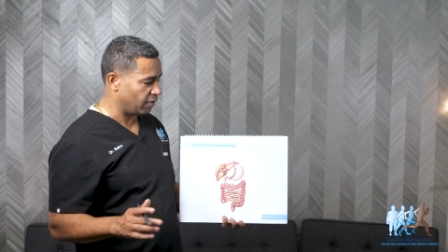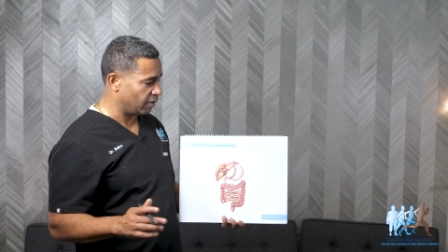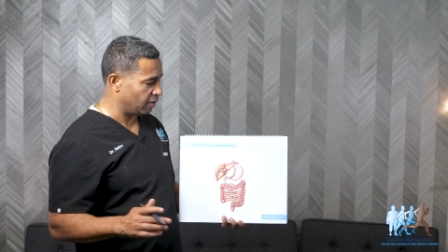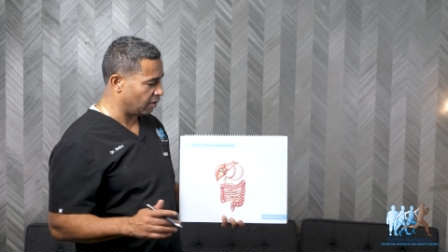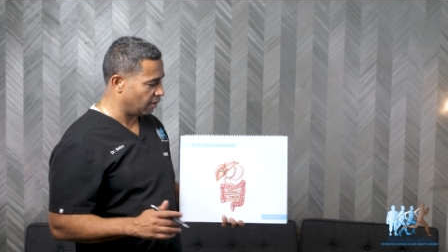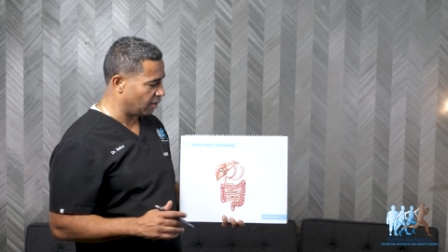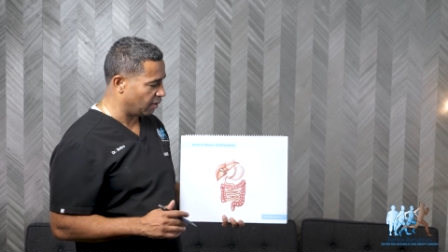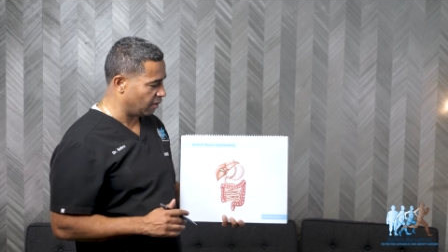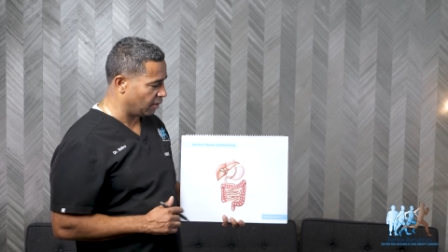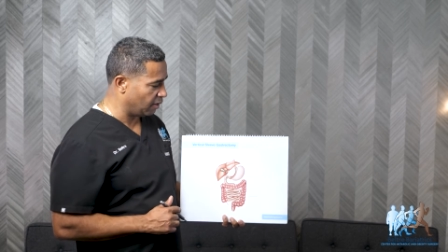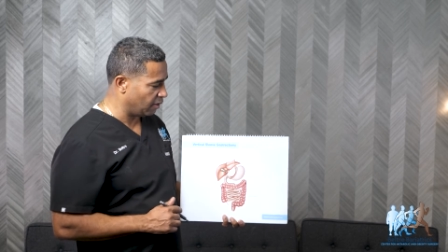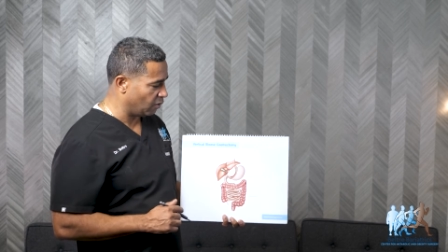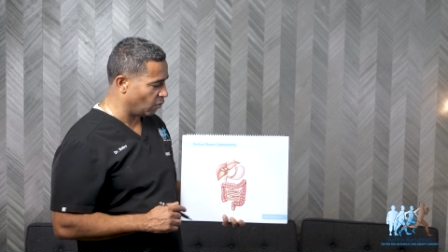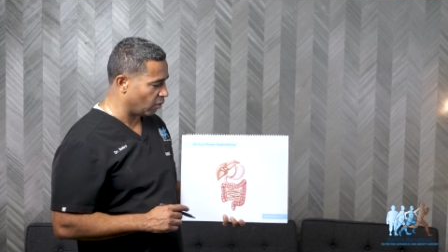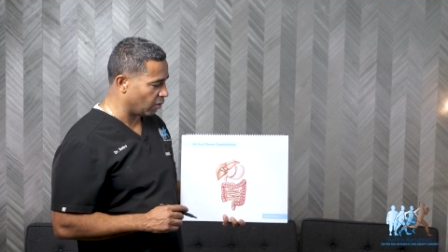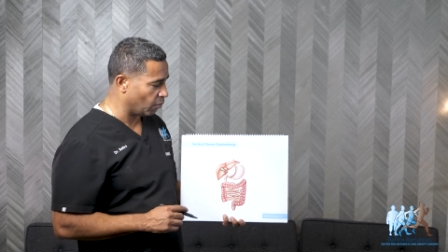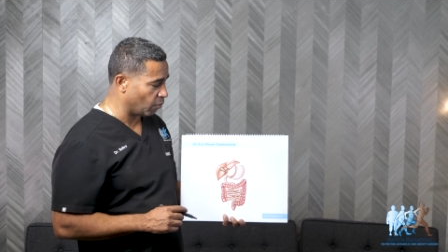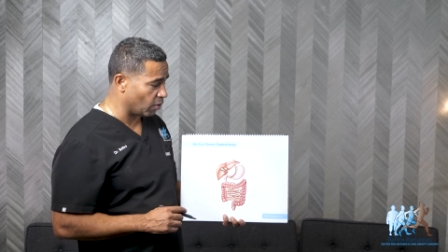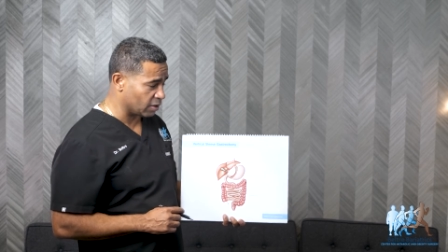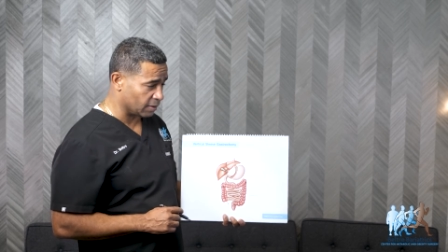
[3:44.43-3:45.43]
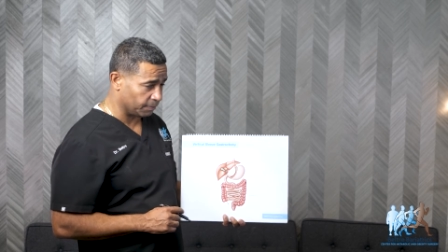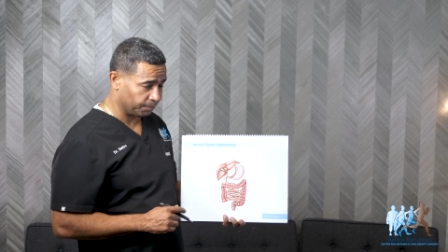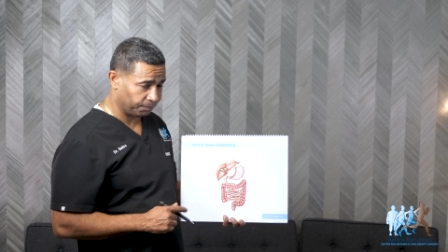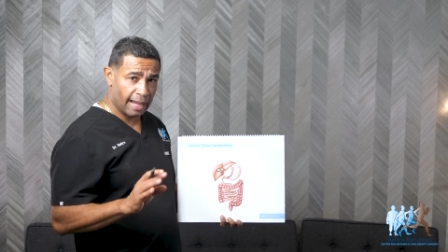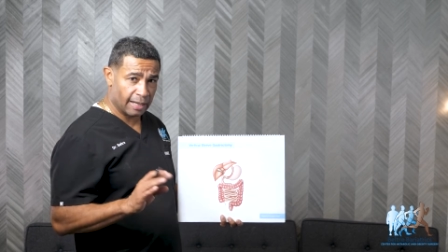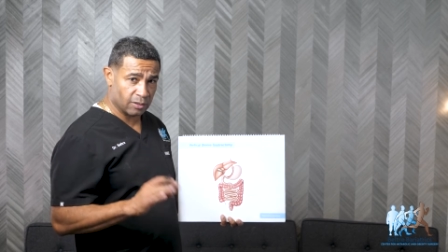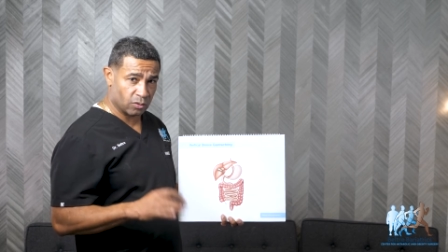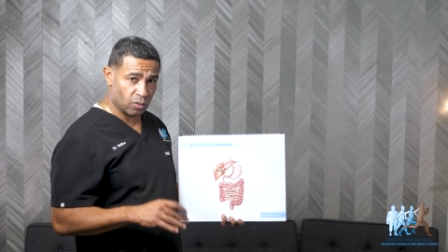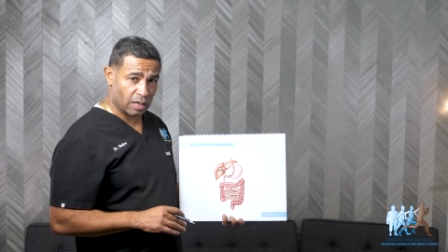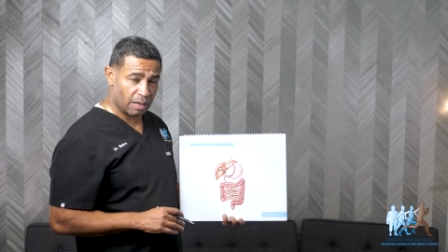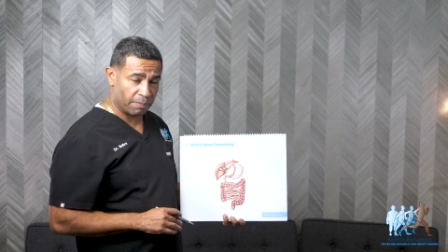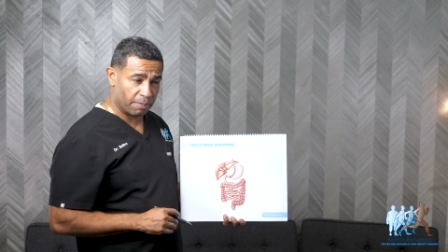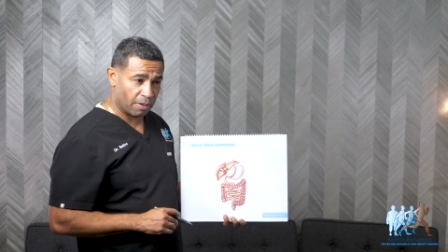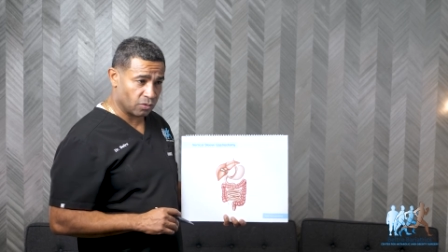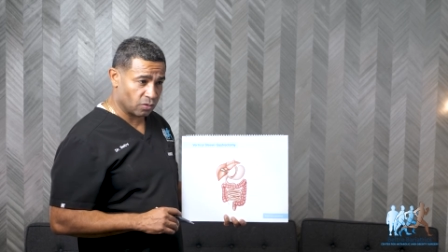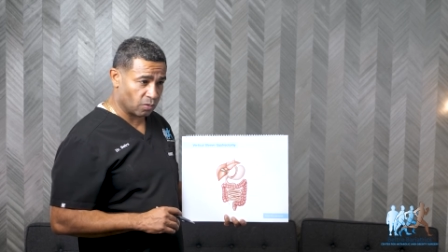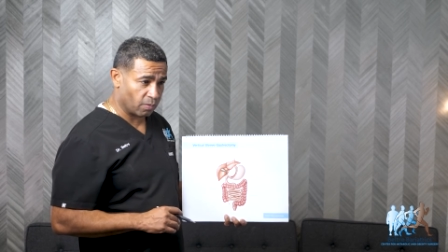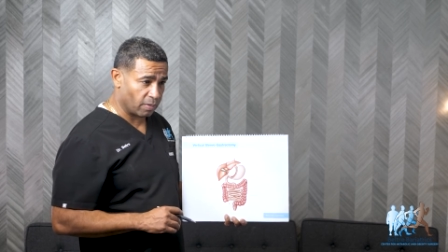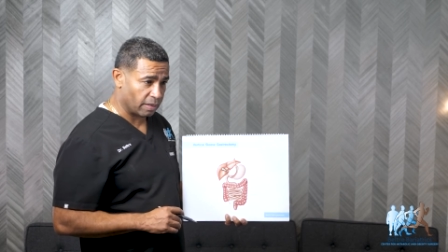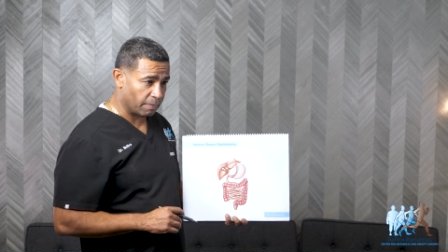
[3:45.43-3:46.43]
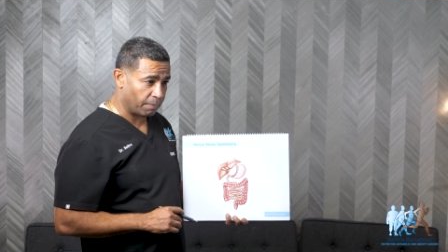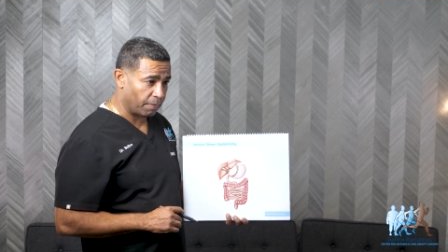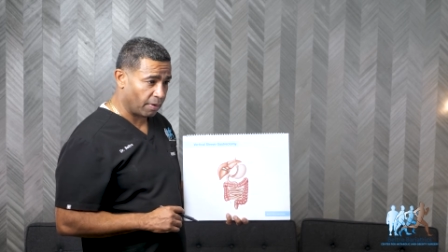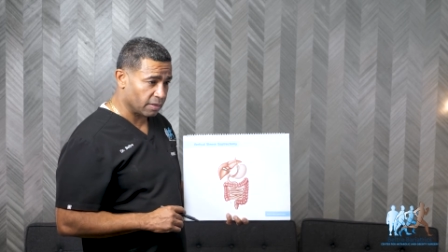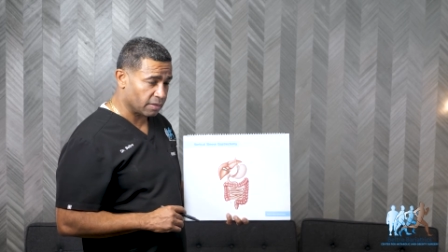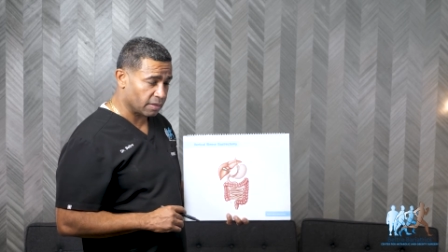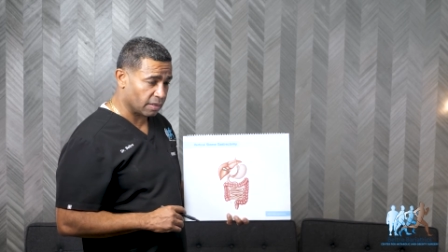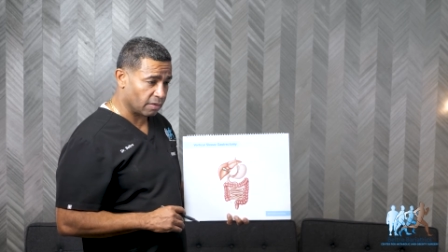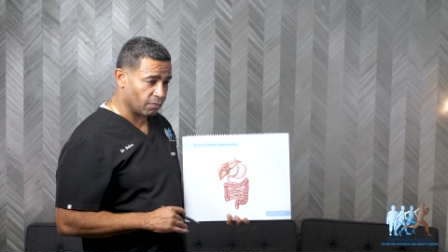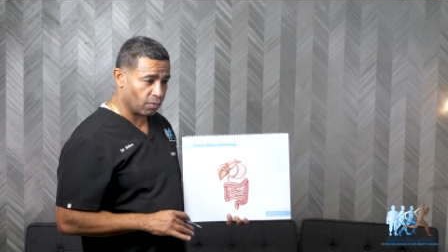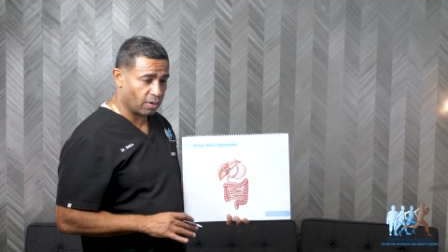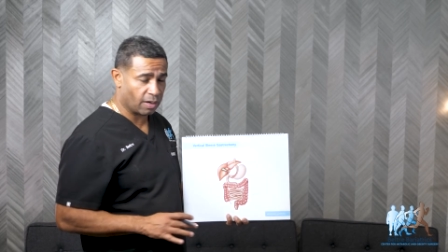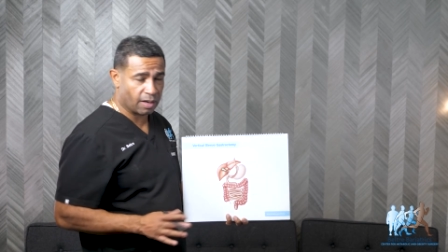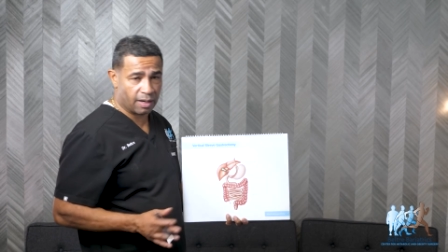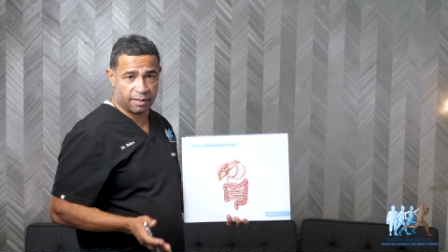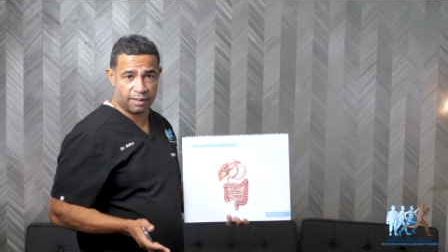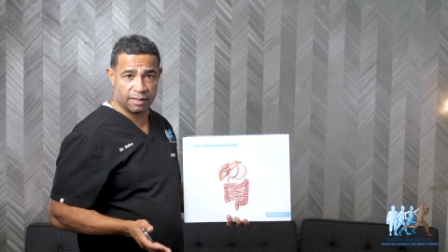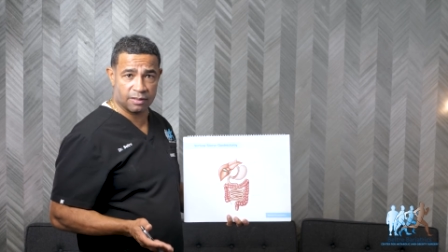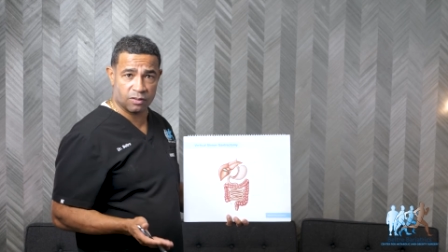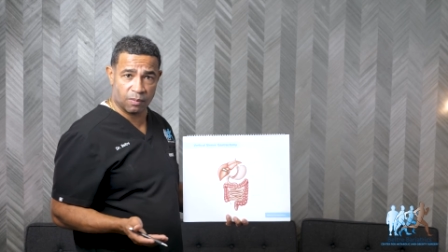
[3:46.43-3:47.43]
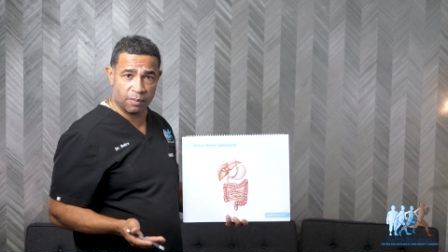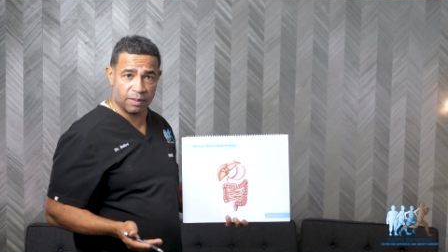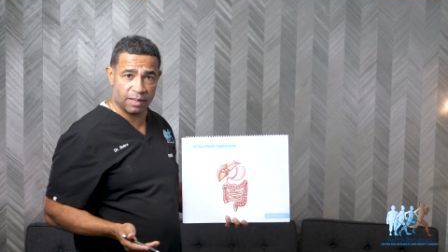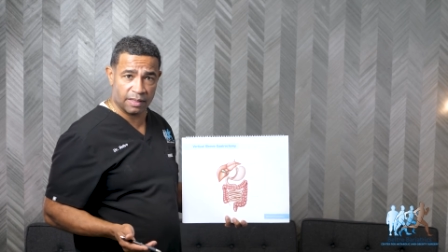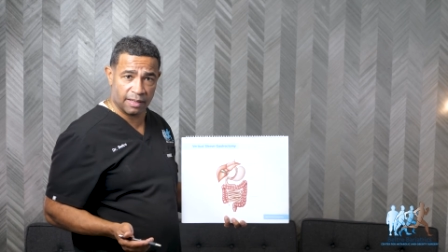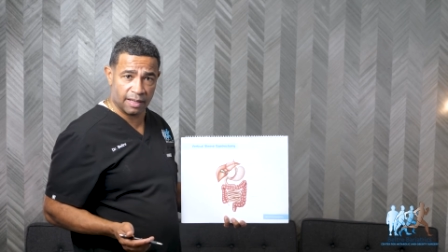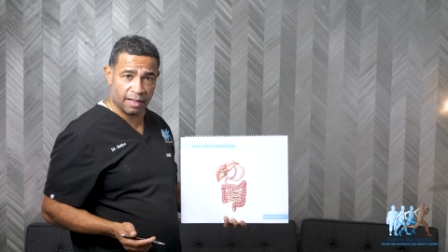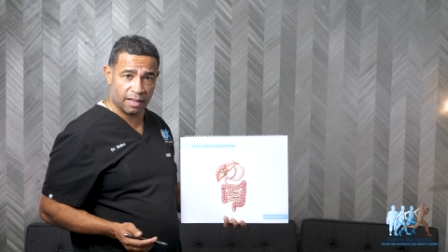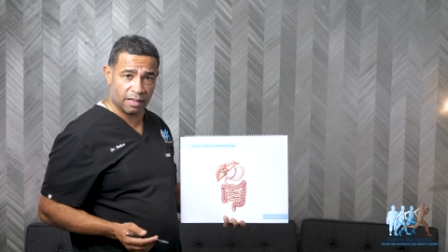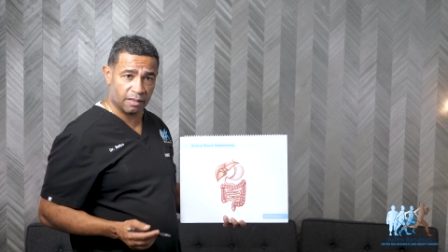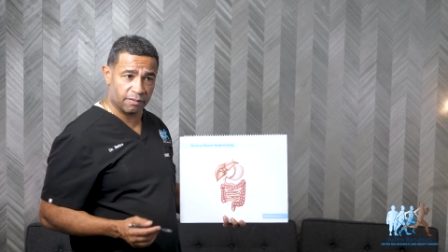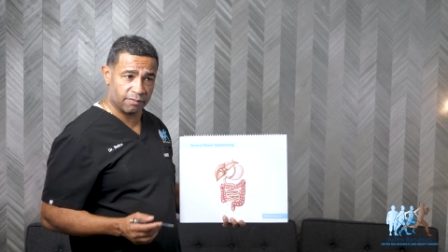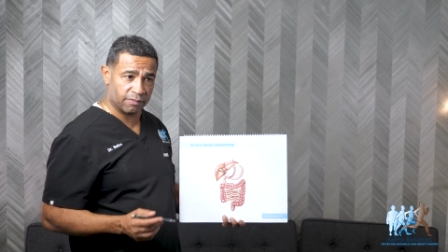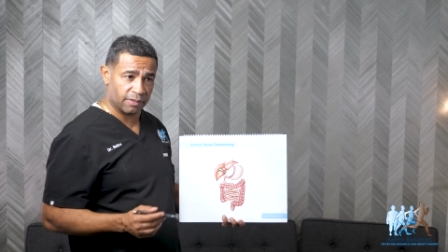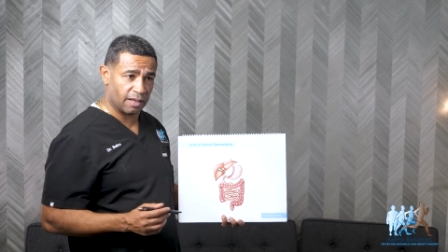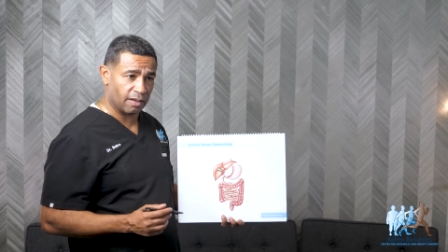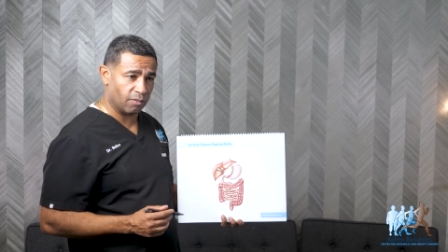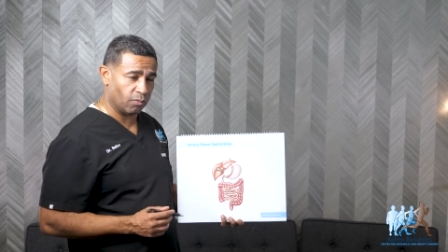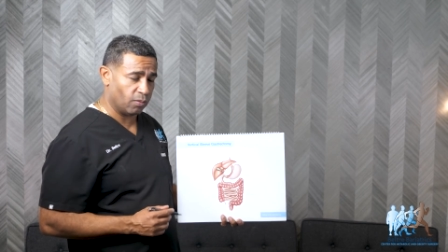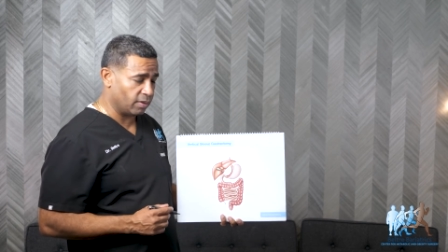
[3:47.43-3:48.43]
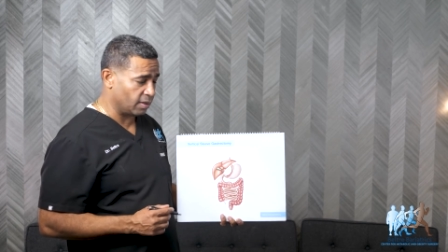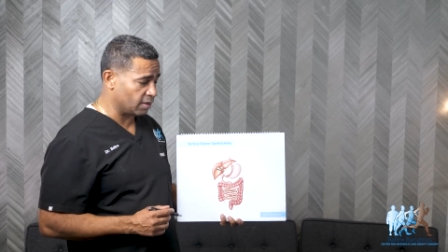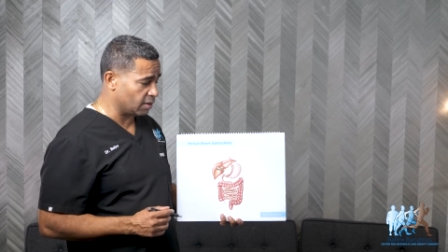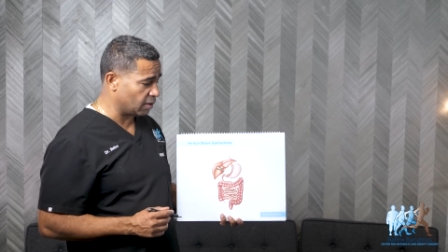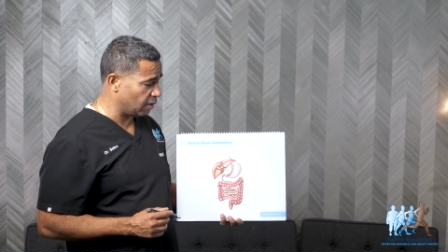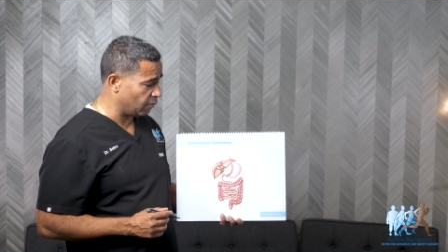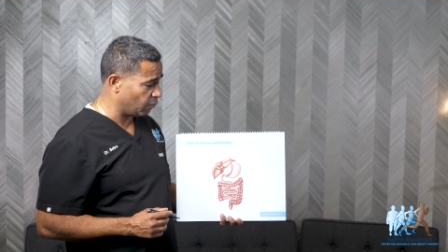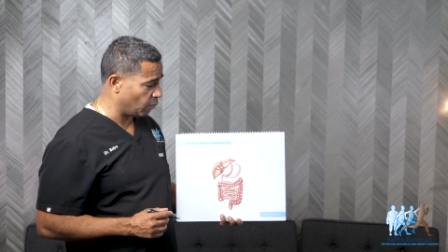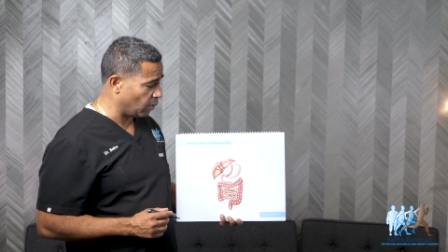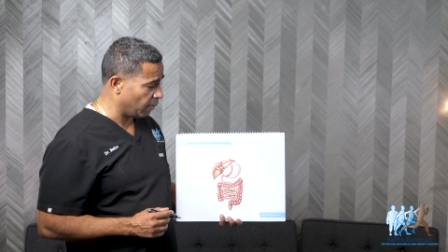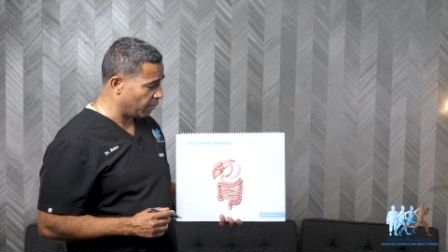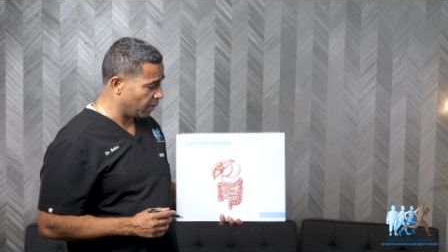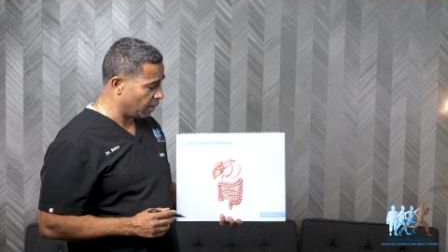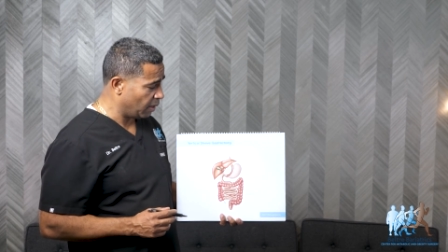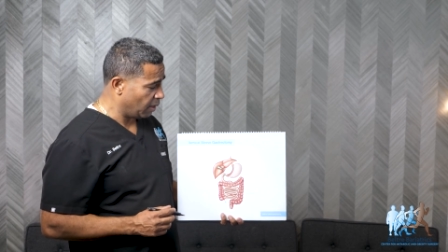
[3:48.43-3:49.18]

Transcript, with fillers: In, in, in other words, I talk about some of the positive. What are the, some of the negatives uh, with the sleeve? Well,